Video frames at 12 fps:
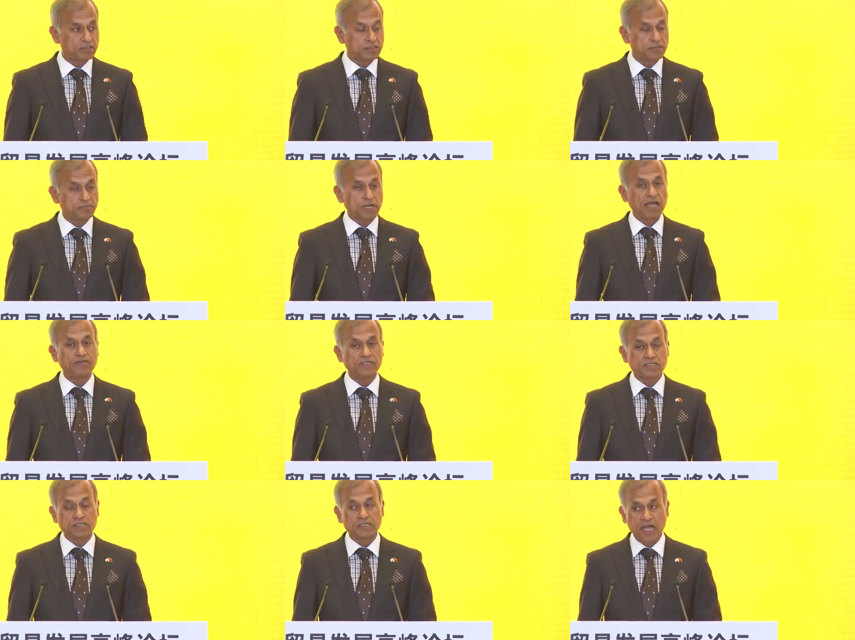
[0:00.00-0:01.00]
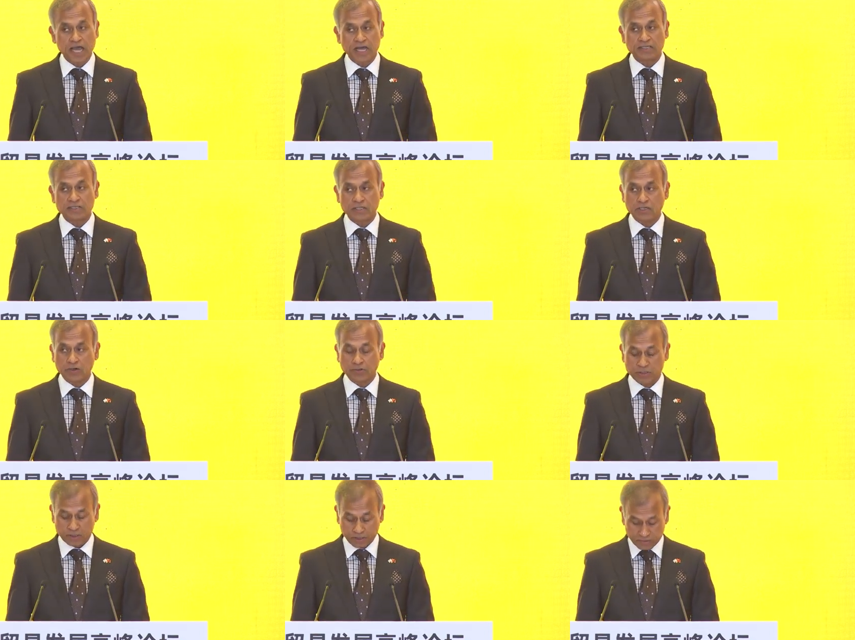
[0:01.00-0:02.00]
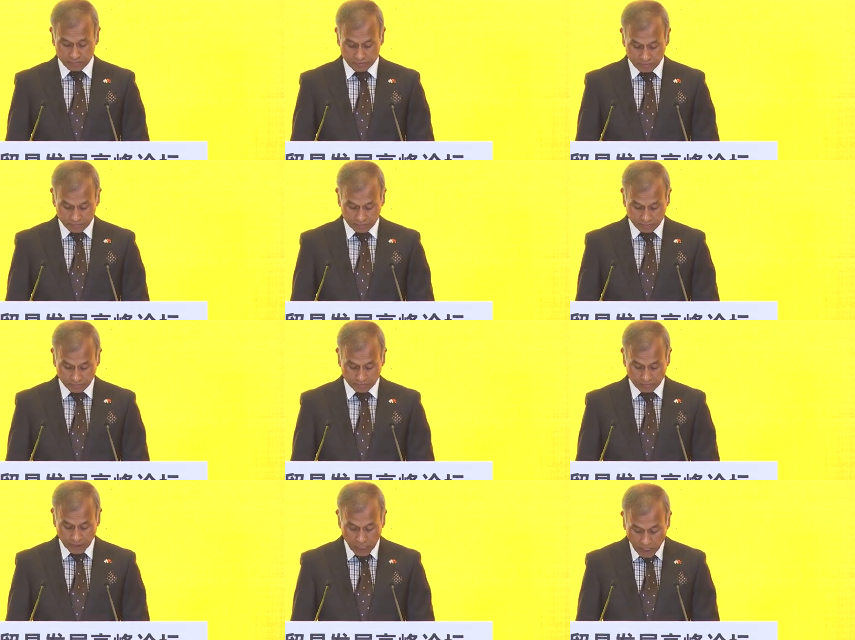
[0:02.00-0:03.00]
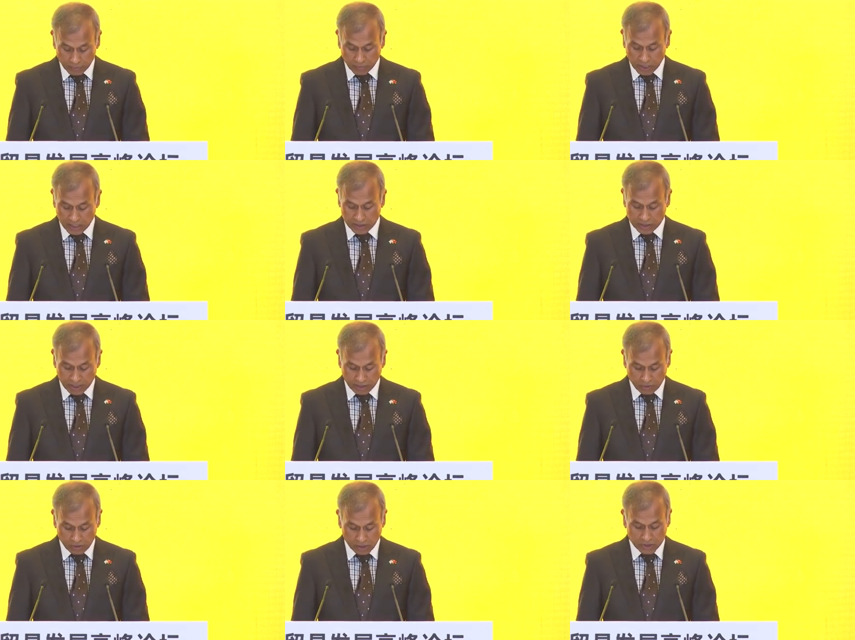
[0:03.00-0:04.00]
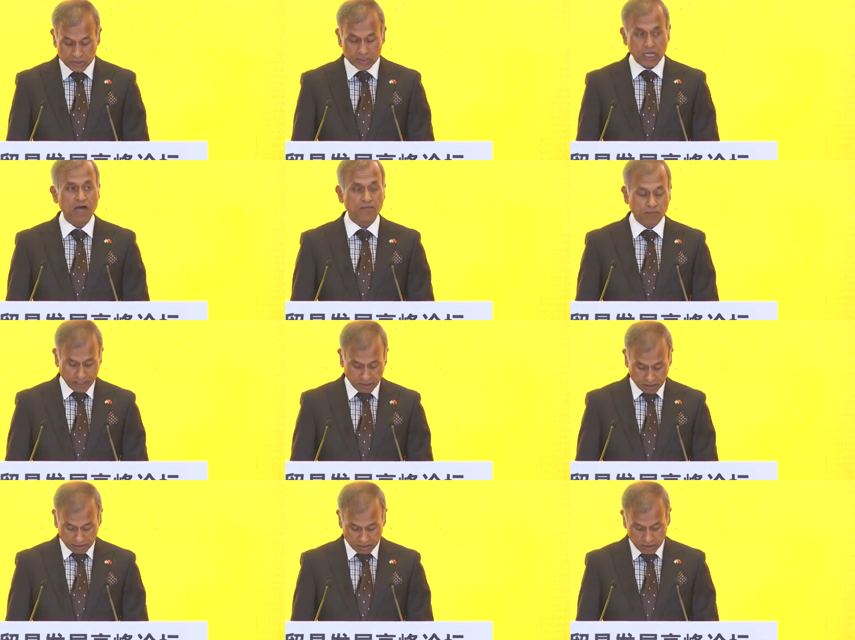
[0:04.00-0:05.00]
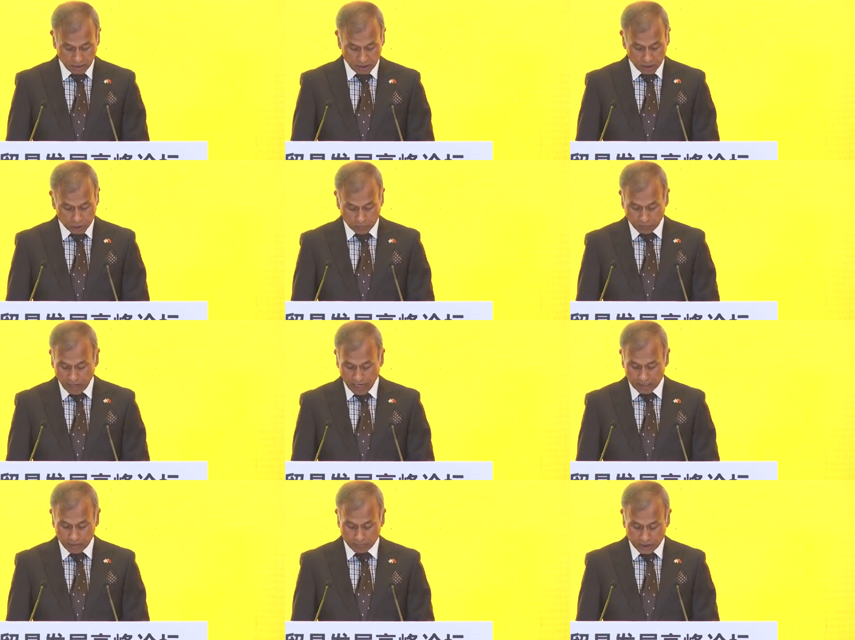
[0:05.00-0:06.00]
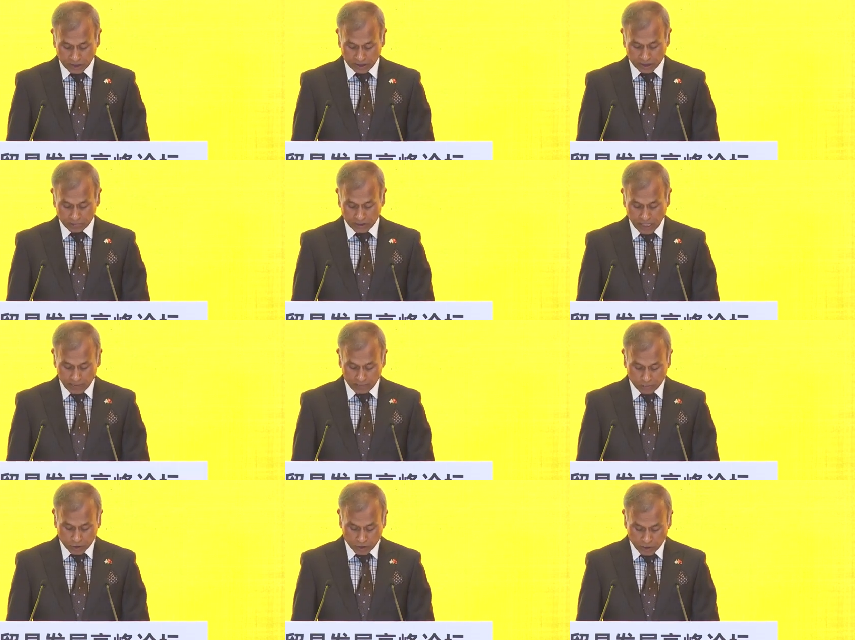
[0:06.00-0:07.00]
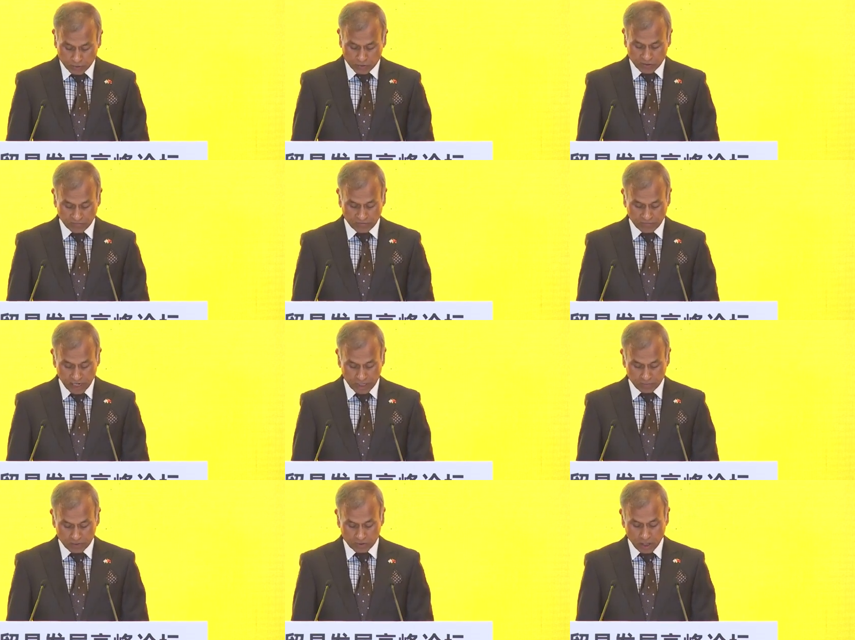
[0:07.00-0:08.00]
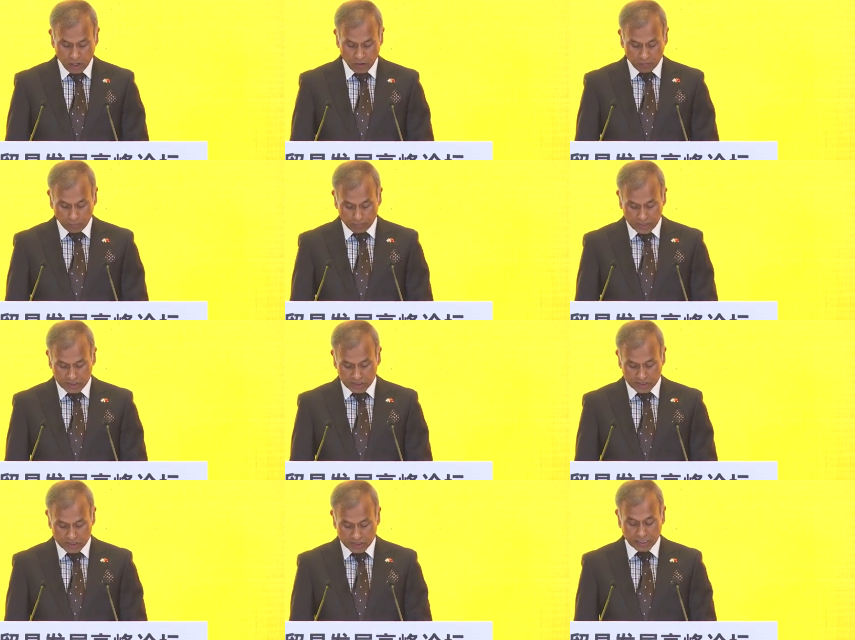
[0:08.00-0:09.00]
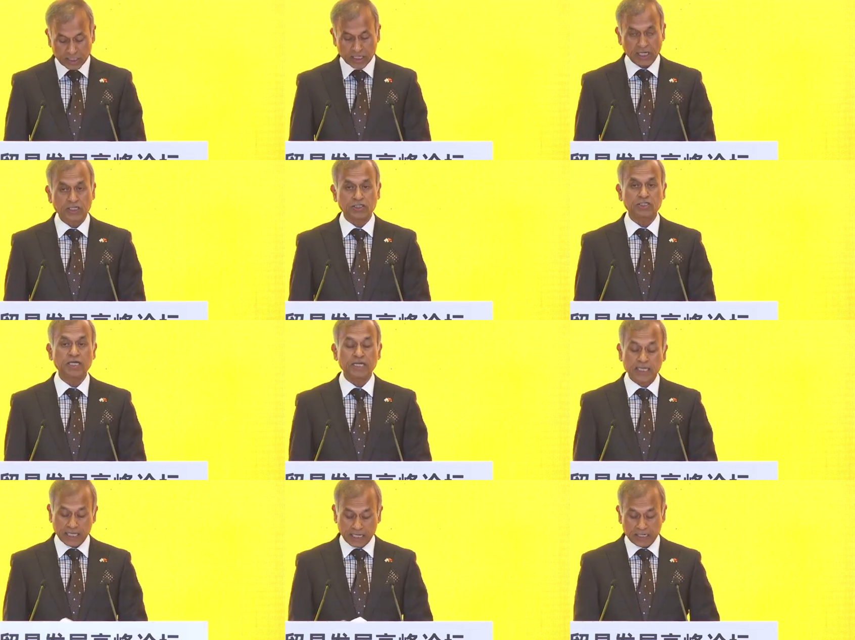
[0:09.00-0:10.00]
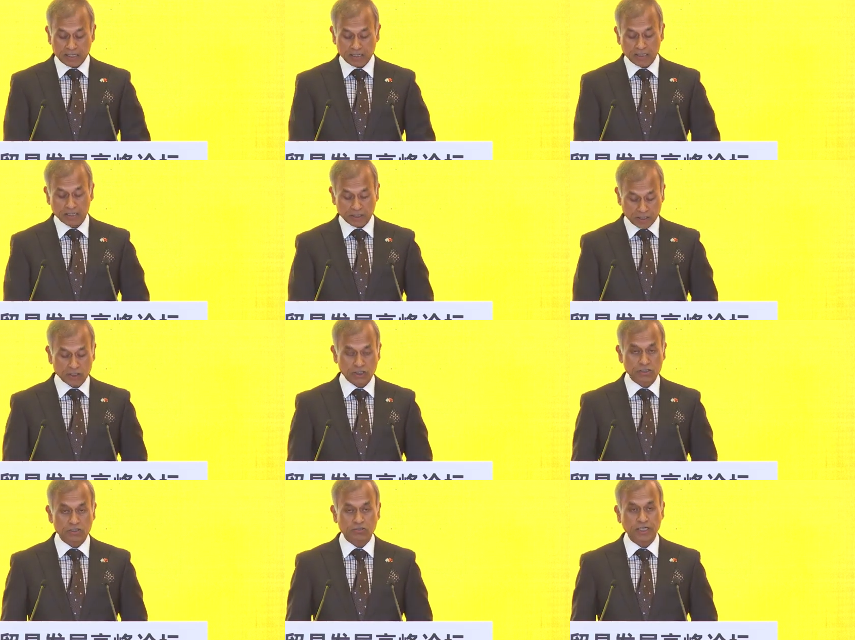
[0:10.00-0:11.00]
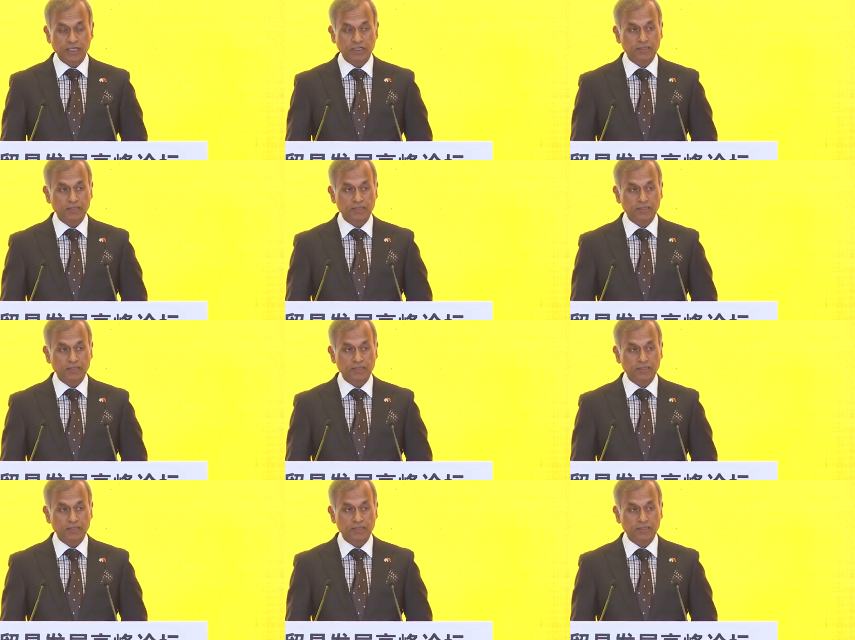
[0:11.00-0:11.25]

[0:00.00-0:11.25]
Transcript: privacy and security. Harmonized regulations are vital to provide a predictable and conducive environment for businesses engaged in digital trade.